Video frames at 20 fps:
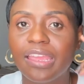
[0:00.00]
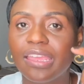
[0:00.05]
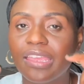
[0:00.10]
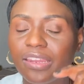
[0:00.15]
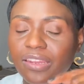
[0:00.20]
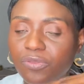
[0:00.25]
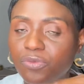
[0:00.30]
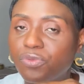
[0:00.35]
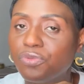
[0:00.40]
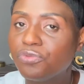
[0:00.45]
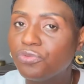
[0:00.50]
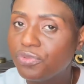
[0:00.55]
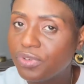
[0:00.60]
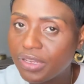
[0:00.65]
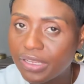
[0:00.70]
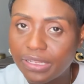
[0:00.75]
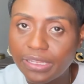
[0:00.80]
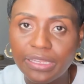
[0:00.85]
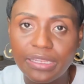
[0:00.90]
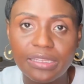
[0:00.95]
it
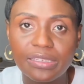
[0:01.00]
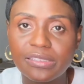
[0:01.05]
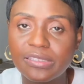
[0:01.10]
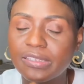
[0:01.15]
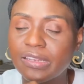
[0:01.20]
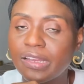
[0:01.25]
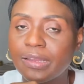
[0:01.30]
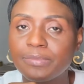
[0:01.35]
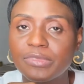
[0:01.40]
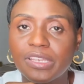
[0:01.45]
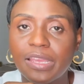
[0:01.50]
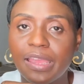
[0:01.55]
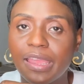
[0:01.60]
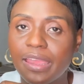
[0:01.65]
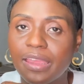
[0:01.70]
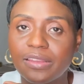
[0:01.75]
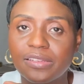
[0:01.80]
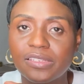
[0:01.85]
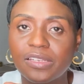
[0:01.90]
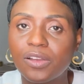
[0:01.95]
really is time to
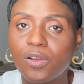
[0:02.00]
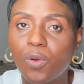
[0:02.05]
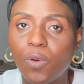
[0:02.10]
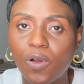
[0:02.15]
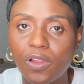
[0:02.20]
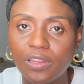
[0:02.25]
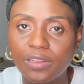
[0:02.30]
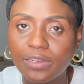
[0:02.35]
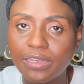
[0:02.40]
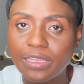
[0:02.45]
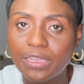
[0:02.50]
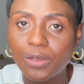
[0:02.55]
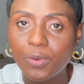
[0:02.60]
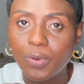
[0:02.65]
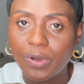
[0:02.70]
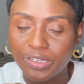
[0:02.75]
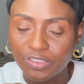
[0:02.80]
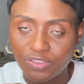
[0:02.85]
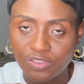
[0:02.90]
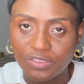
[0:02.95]
ask quality
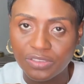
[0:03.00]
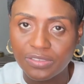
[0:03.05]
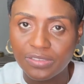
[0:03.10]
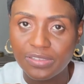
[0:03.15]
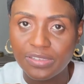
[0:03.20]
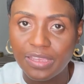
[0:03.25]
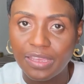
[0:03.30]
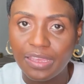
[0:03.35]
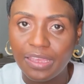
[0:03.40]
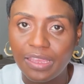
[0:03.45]
questions